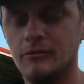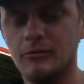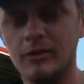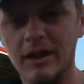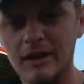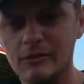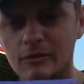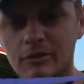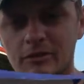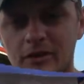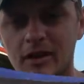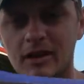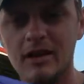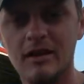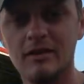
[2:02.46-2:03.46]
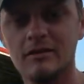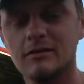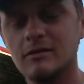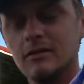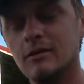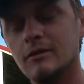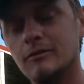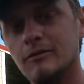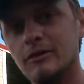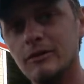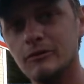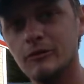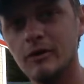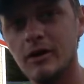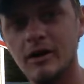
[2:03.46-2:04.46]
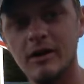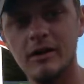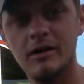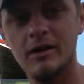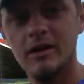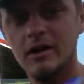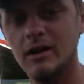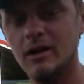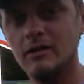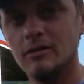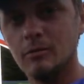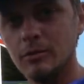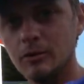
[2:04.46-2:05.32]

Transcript: flavors, I guess, of fish fry, and the